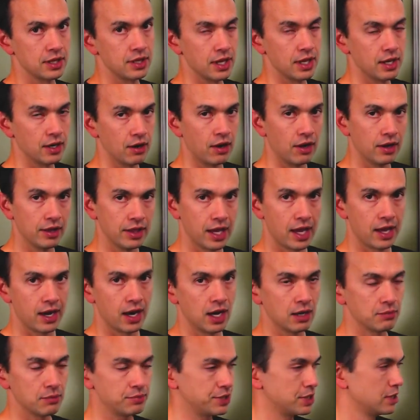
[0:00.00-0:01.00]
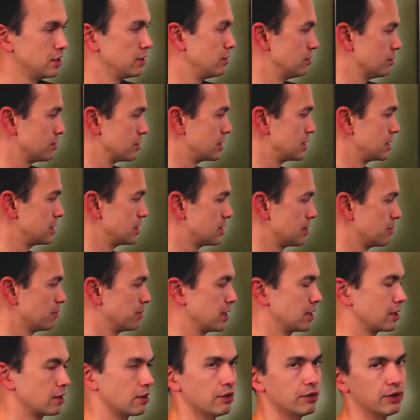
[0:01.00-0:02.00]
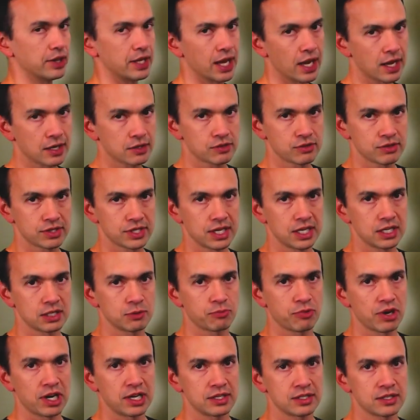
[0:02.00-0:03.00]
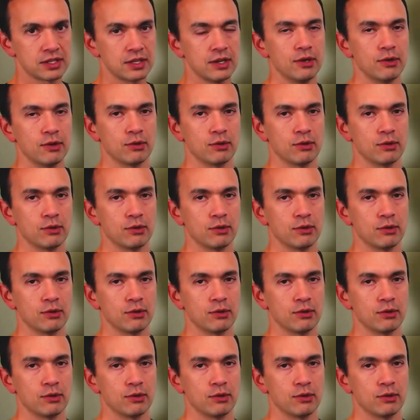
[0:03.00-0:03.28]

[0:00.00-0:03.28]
then on that option, you'll see something called the exercise price,